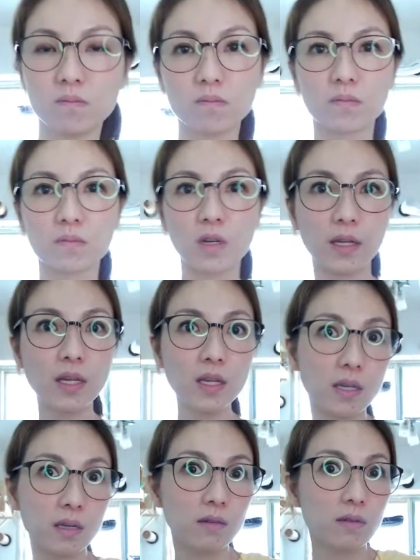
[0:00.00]
I think,
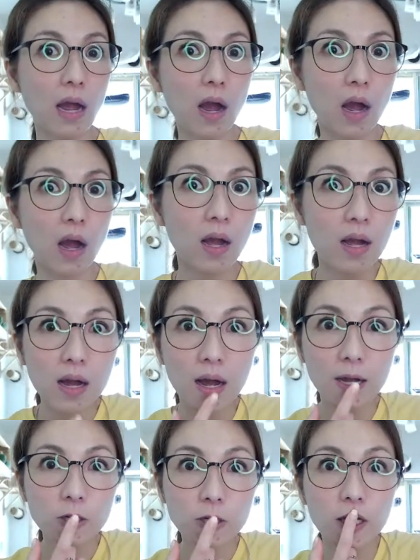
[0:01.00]
yeah,
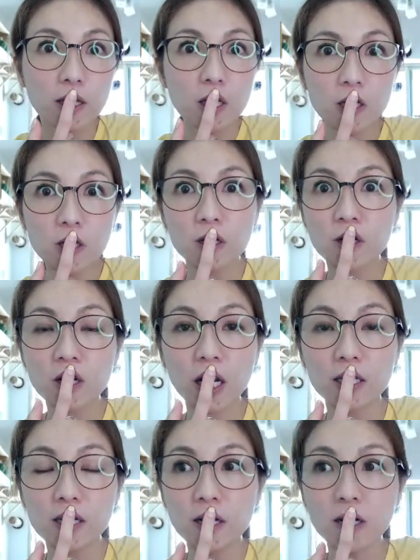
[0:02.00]
actually, I think that's a good
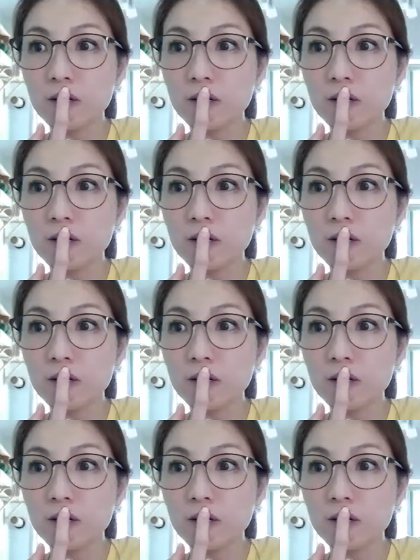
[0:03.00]
idea.